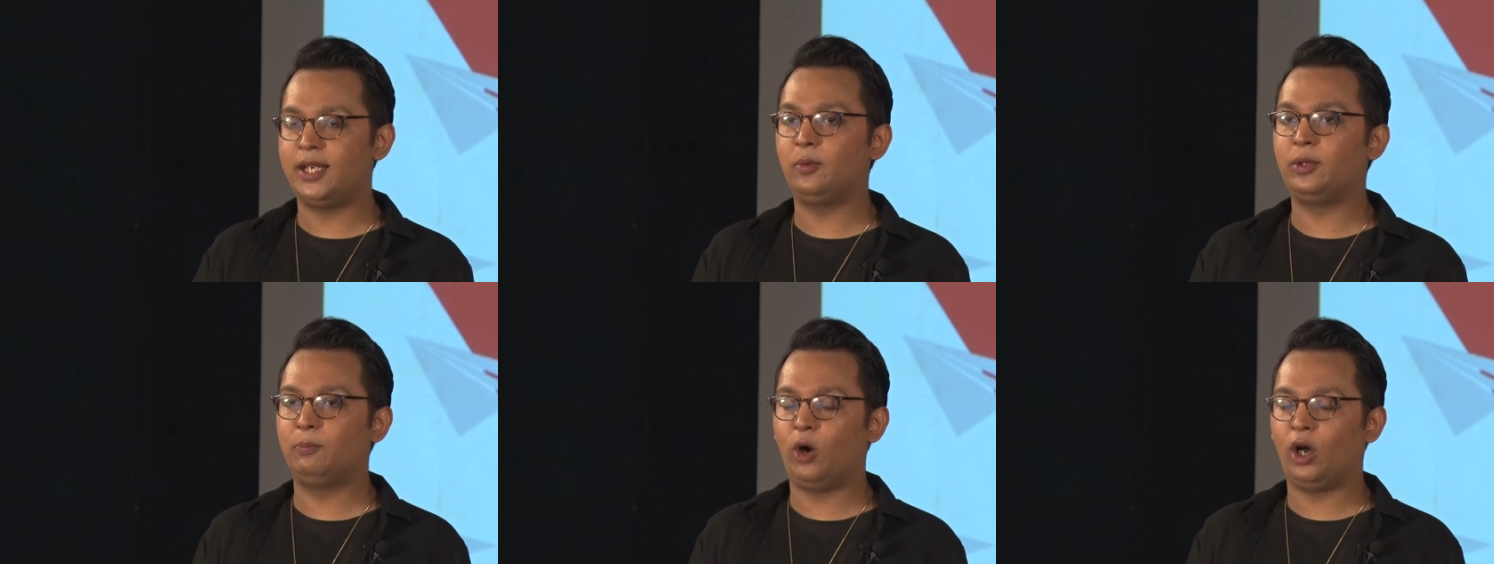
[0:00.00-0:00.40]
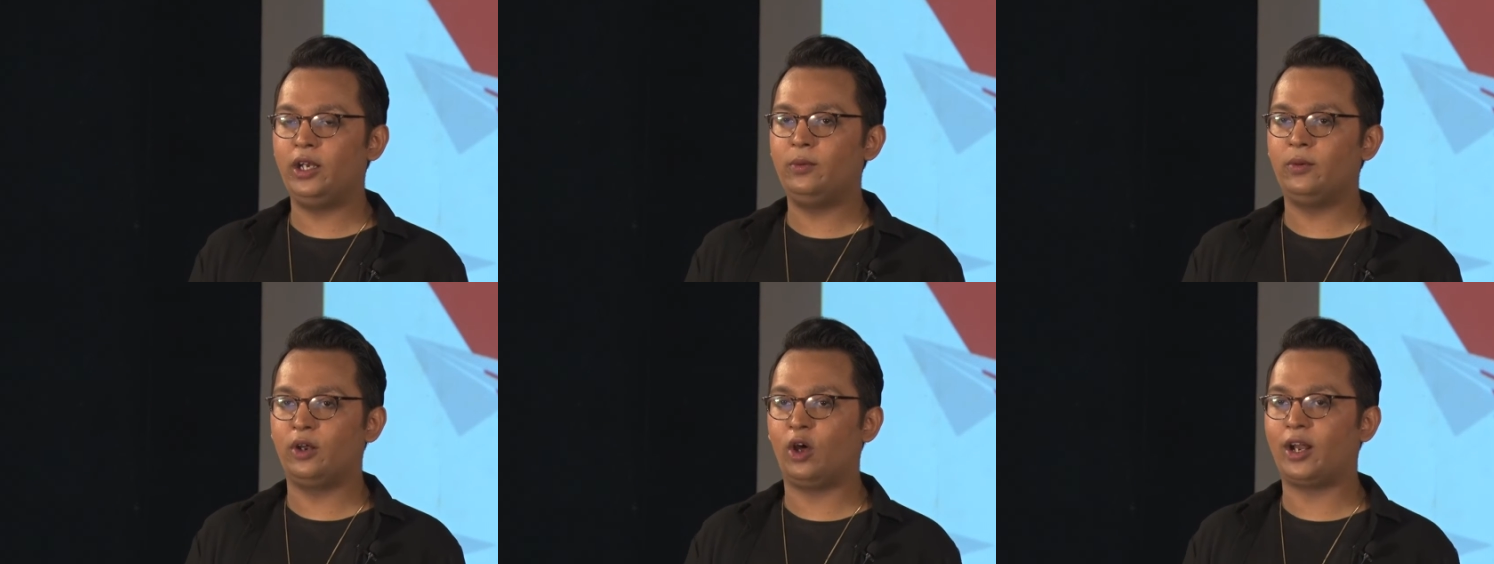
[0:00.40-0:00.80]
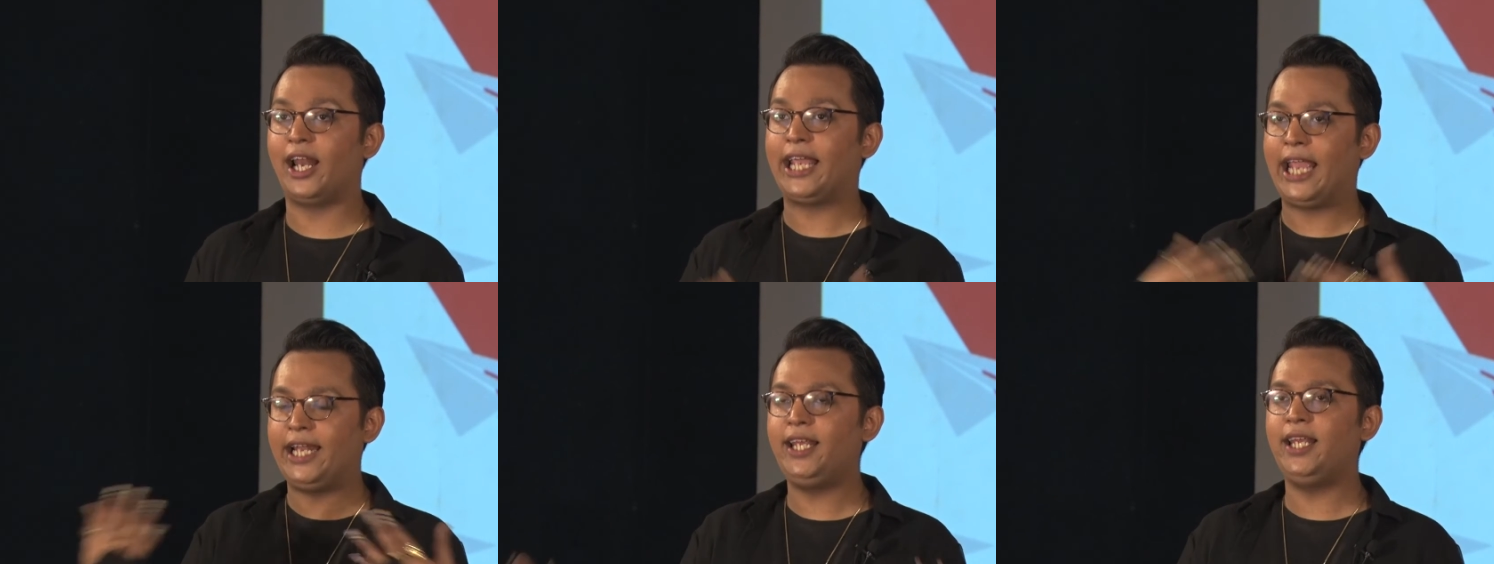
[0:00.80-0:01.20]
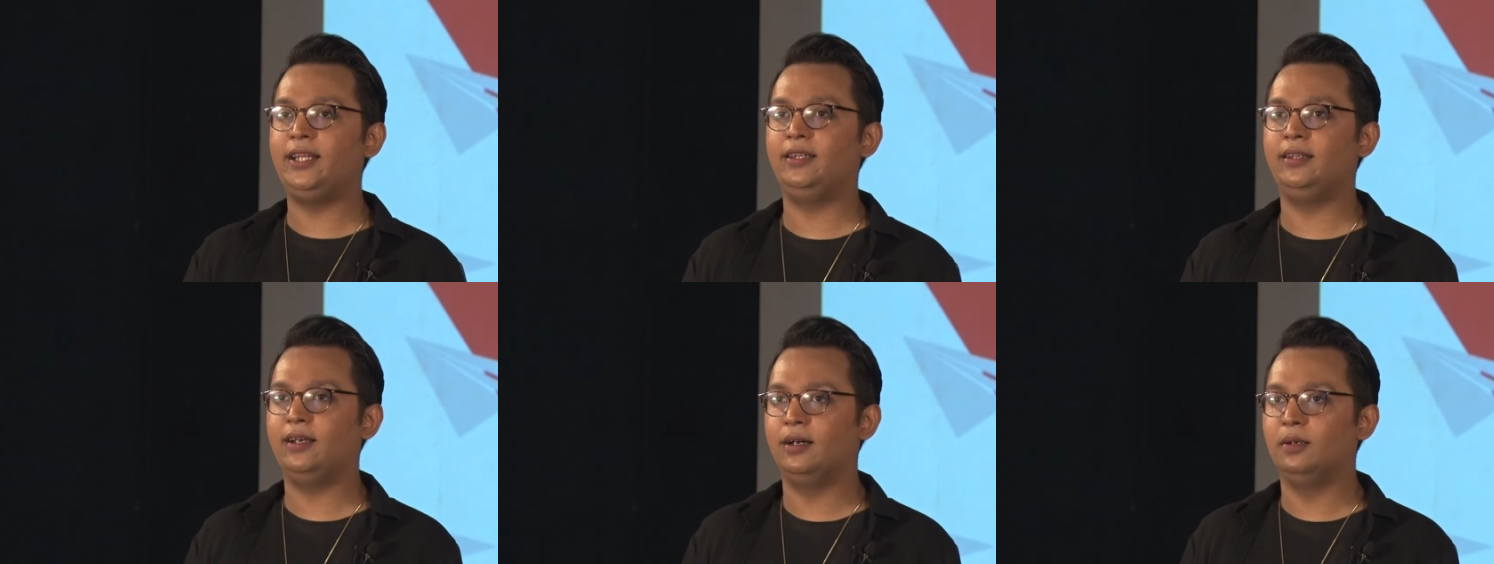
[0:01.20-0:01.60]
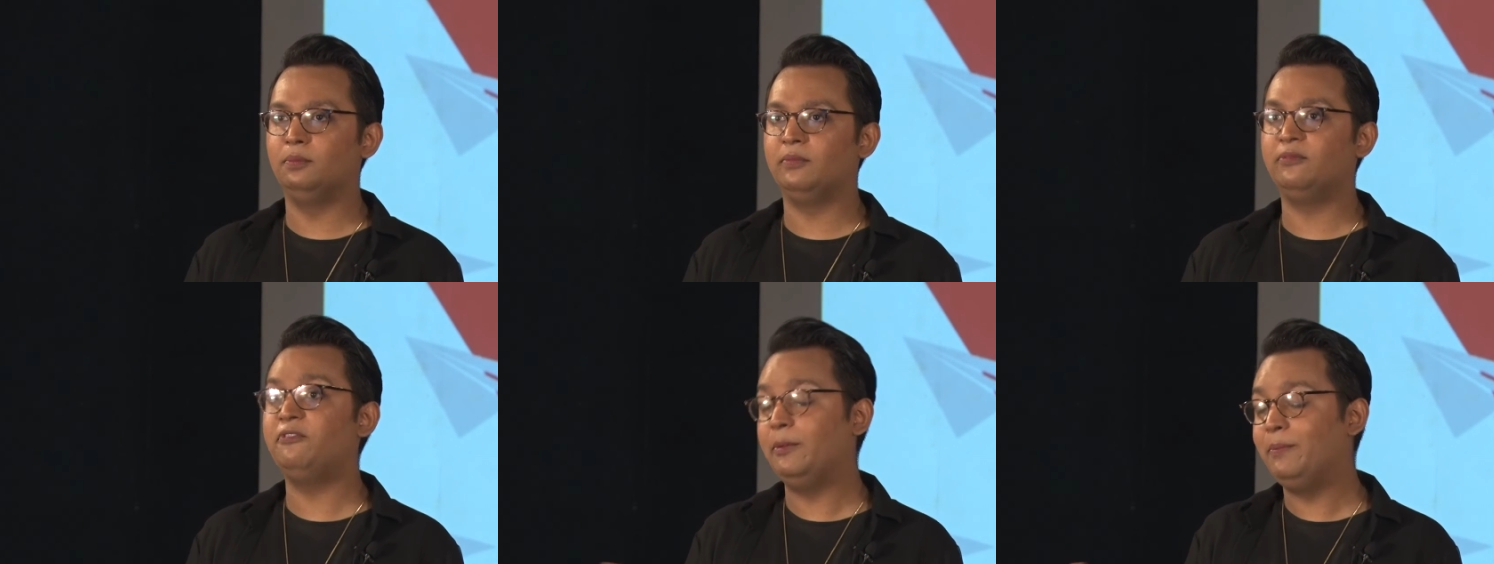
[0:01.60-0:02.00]
with Bollywood or like any
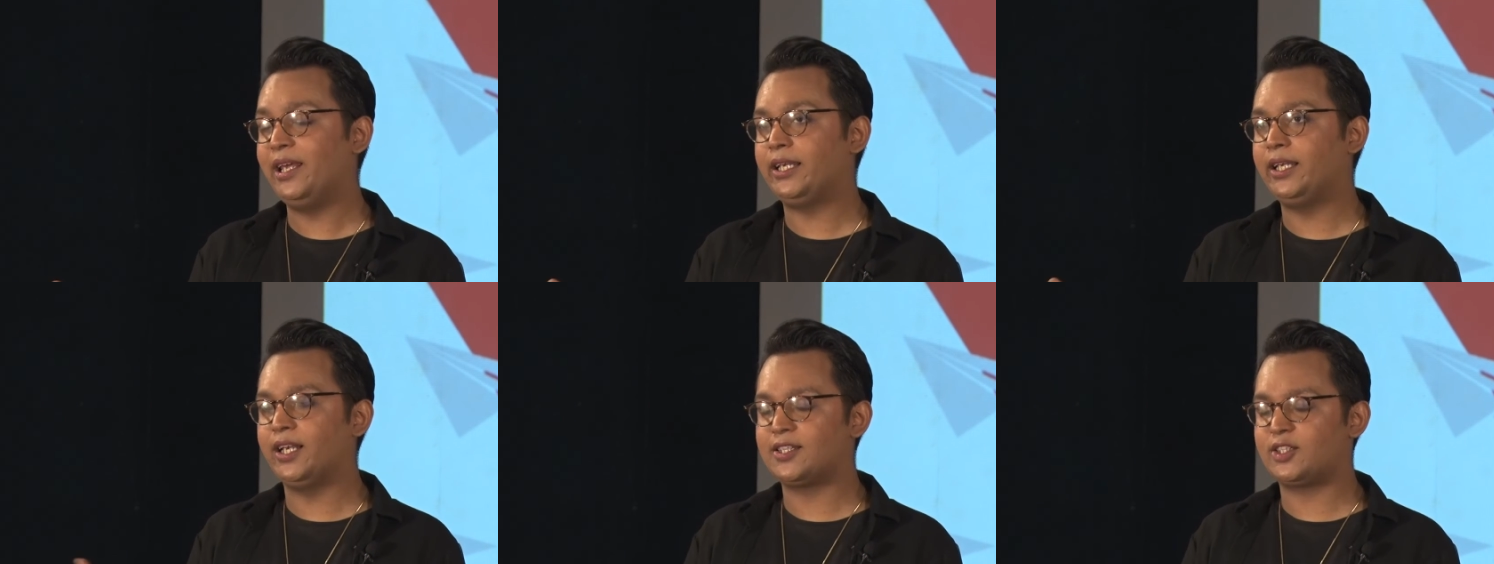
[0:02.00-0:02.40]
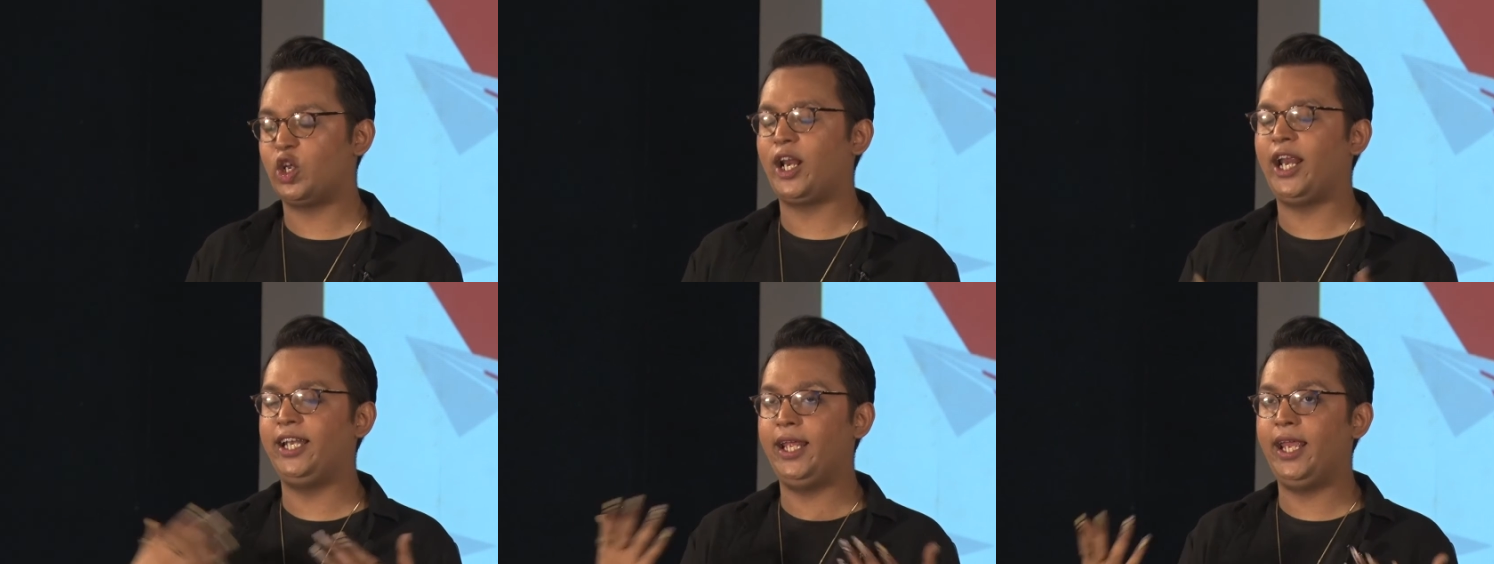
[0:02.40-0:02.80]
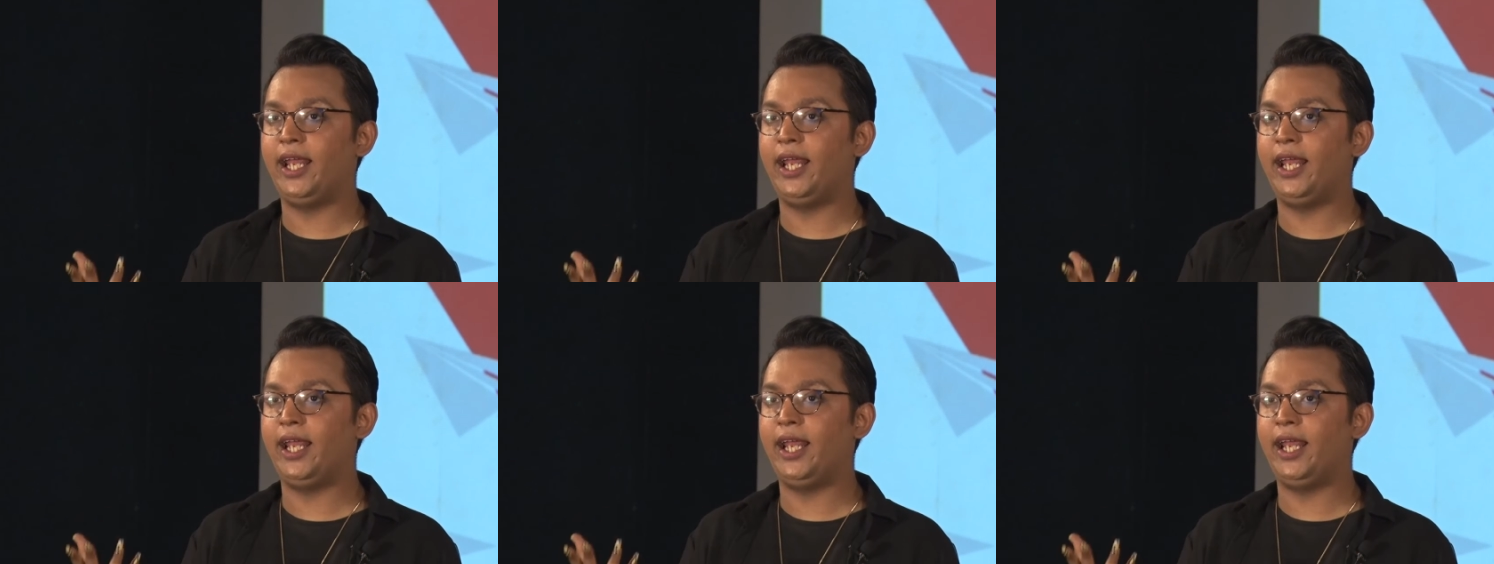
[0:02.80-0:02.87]
filmmaking industry or